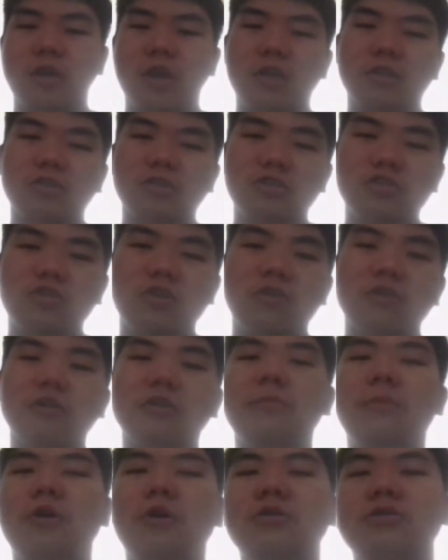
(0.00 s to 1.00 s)
and
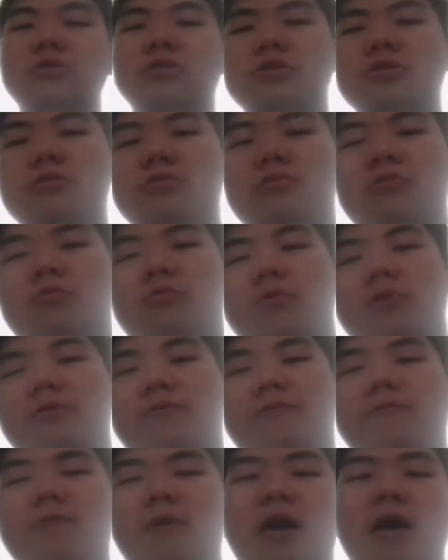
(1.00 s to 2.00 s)
stronger bonds with